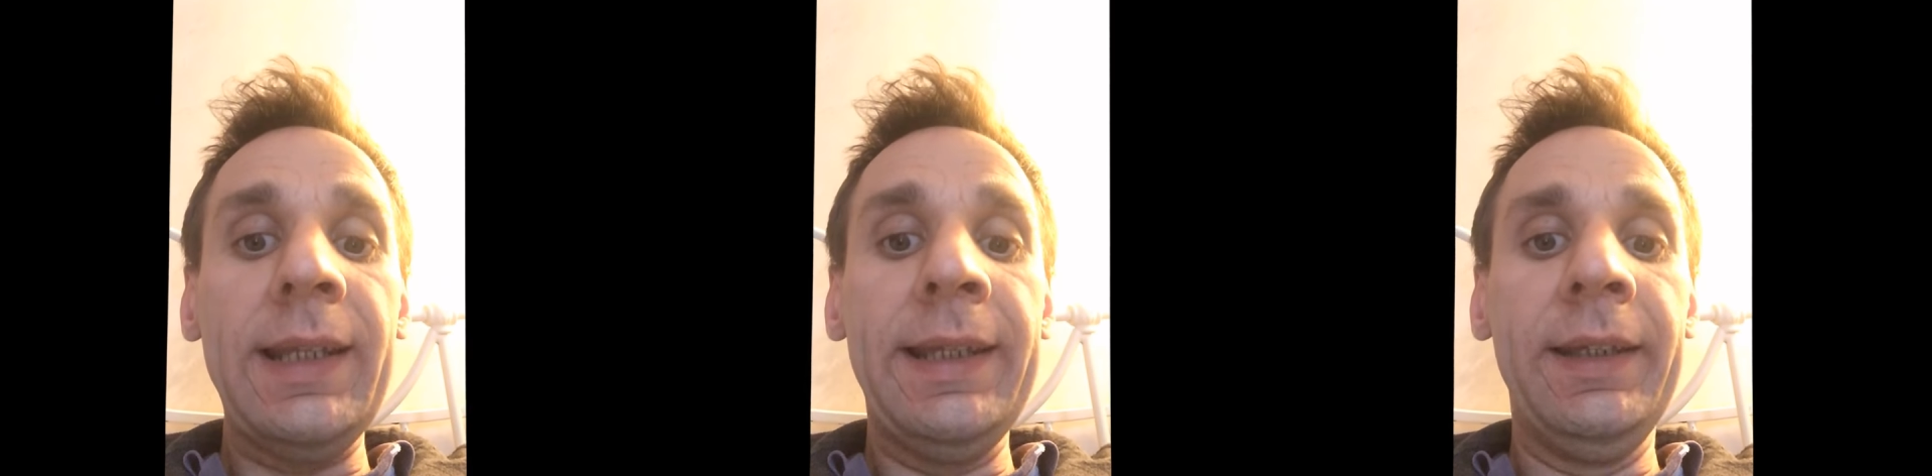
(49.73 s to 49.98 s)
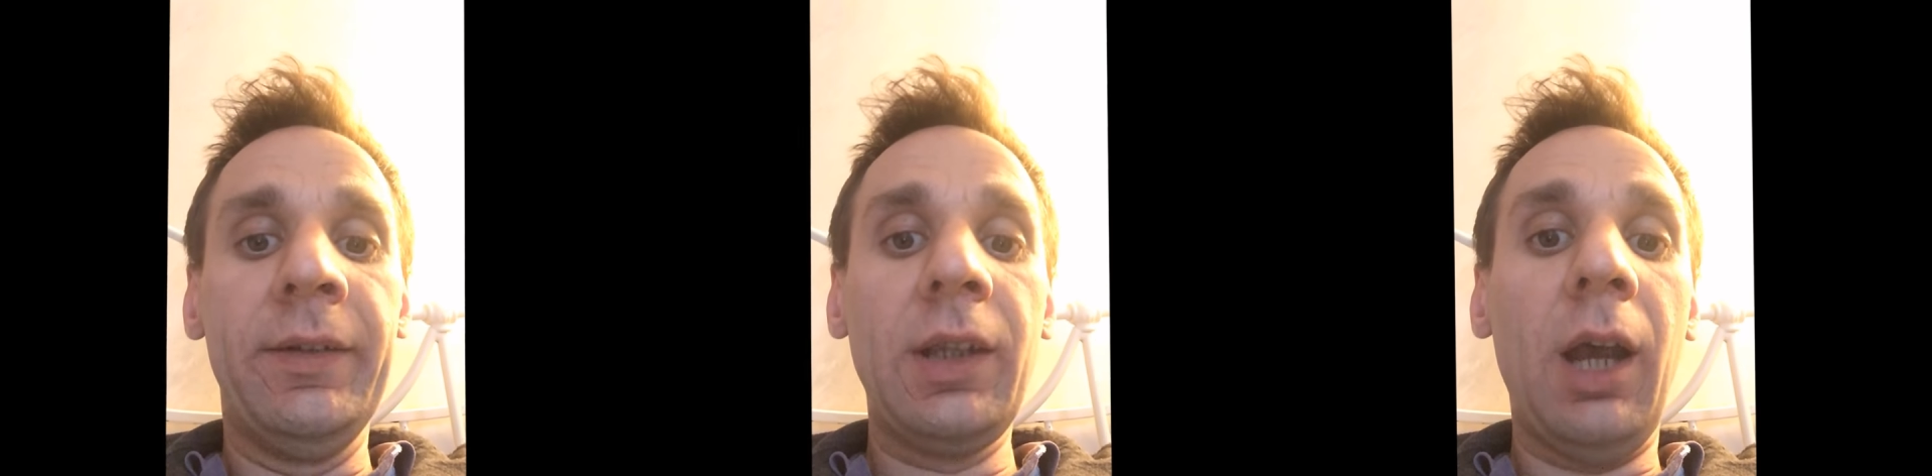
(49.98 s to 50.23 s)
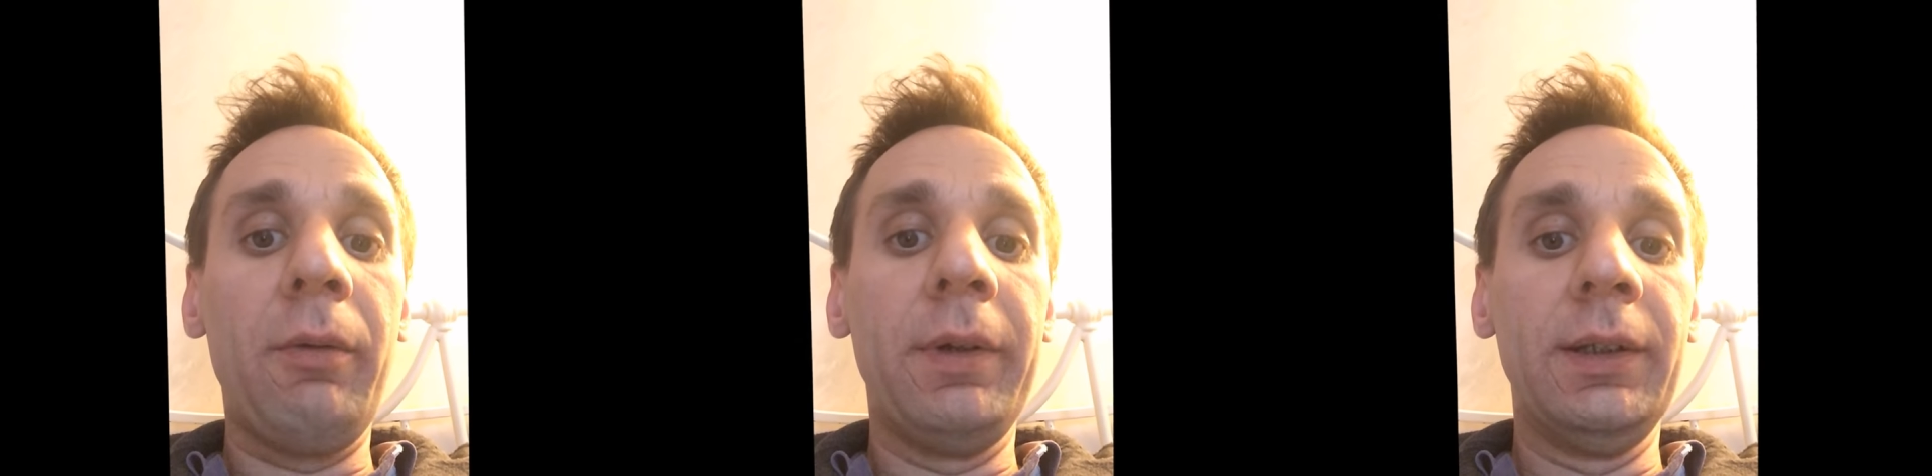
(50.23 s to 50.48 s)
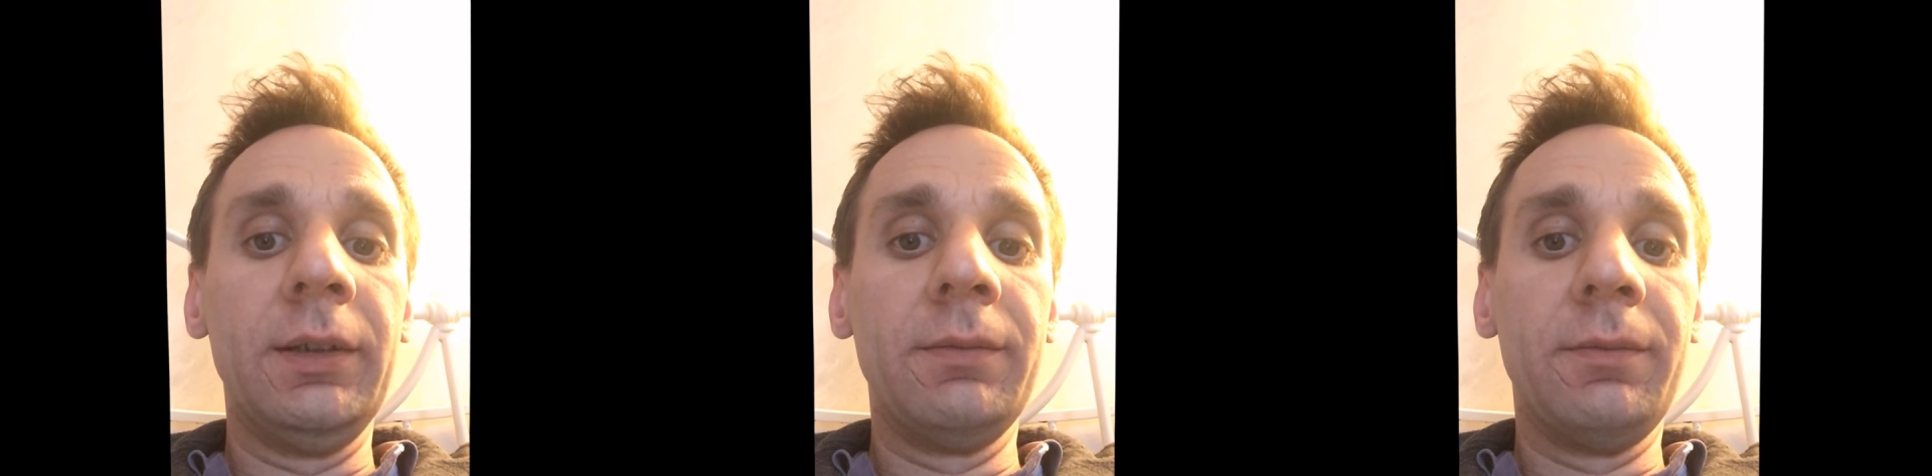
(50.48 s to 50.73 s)
is
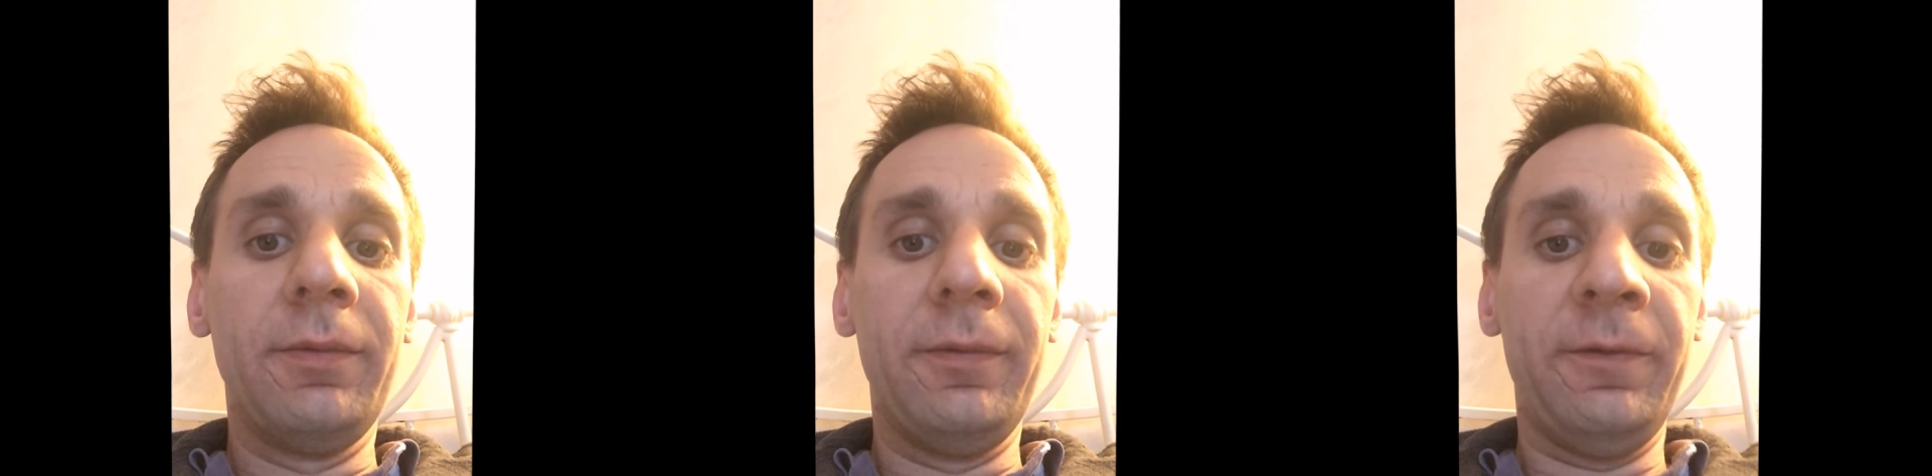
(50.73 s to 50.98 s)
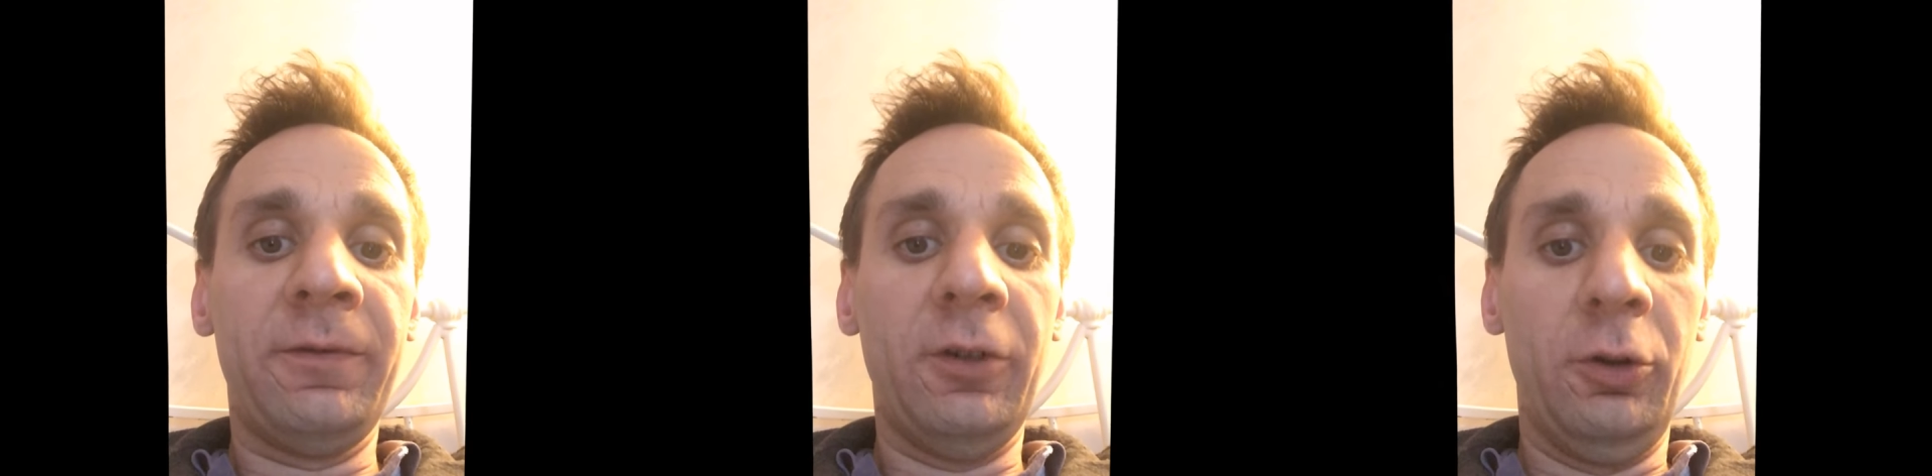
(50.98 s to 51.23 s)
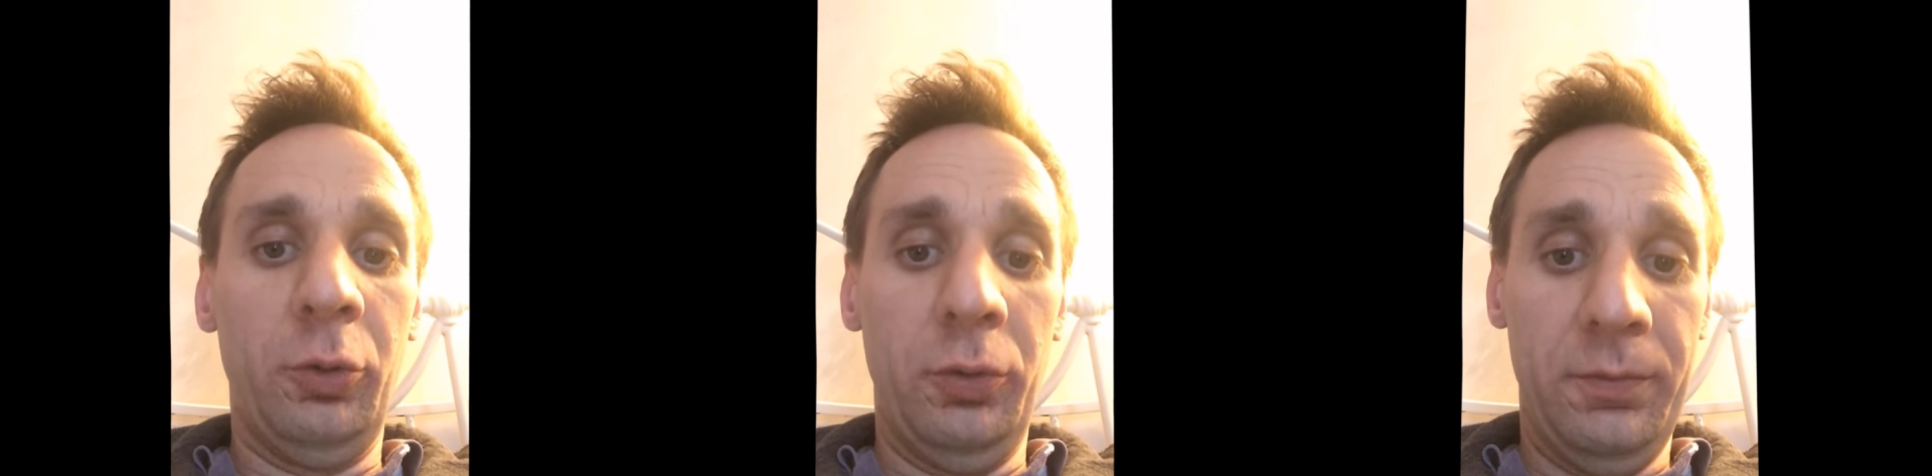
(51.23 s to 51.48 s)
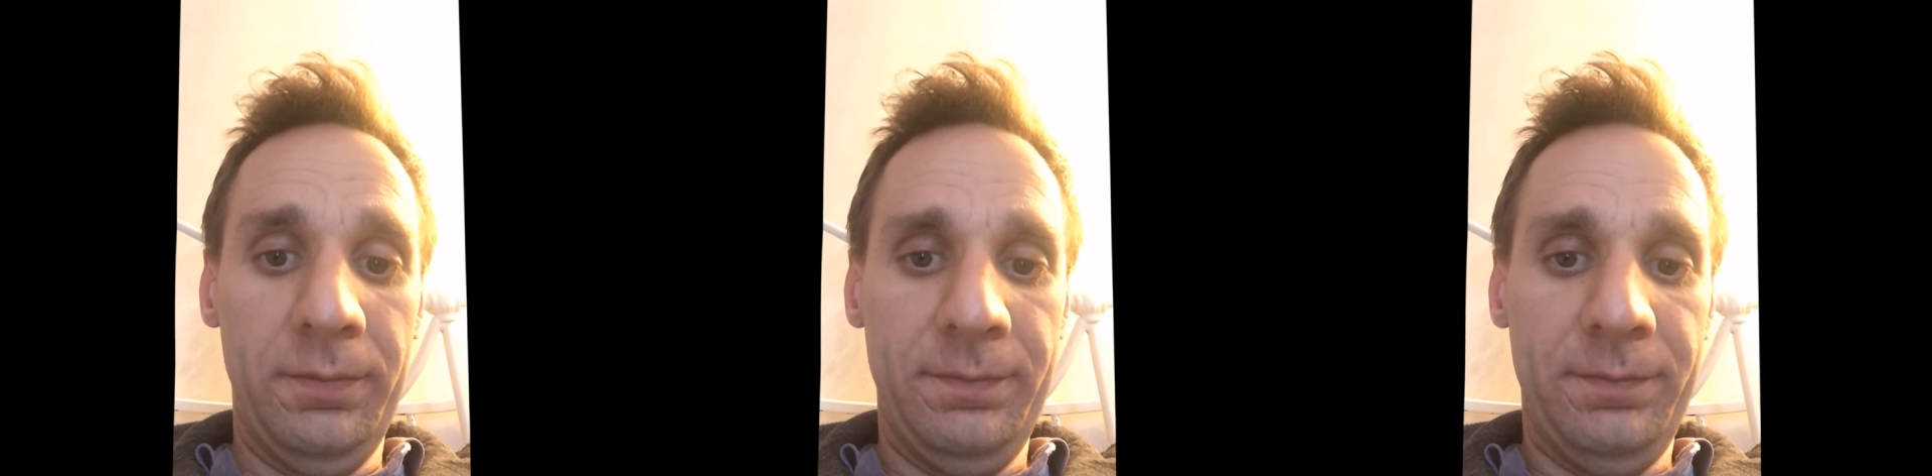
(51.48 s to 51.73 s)
going through